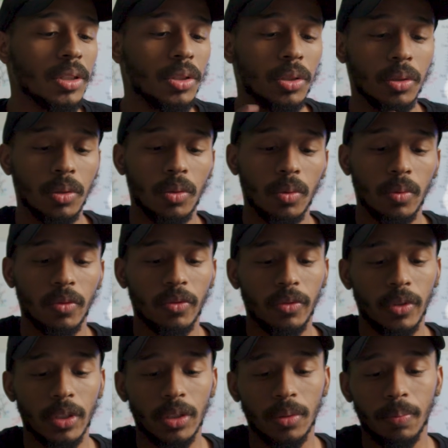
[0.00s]
to
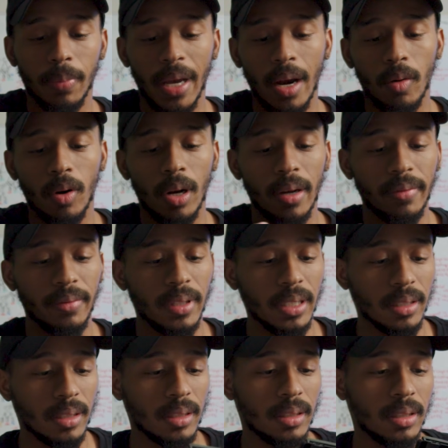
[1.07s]
first power off
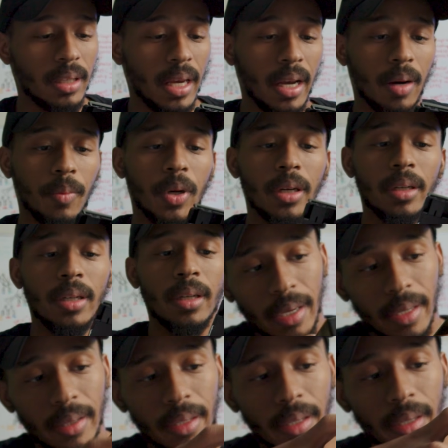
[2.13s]
this camera
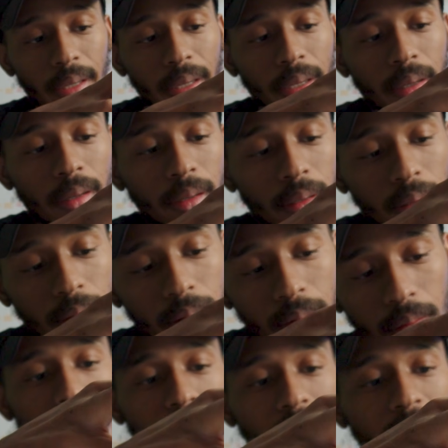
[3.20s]
and then
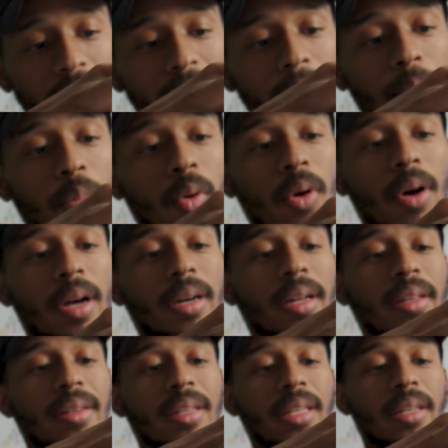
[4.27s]
slap on
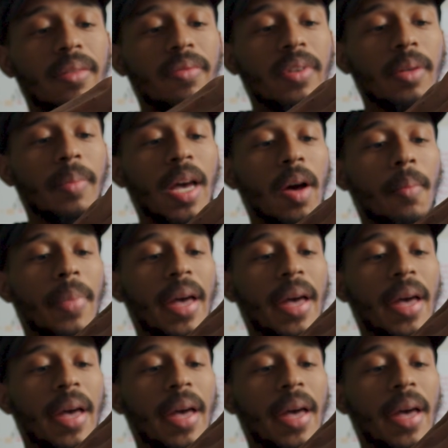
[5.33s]
the V-Mount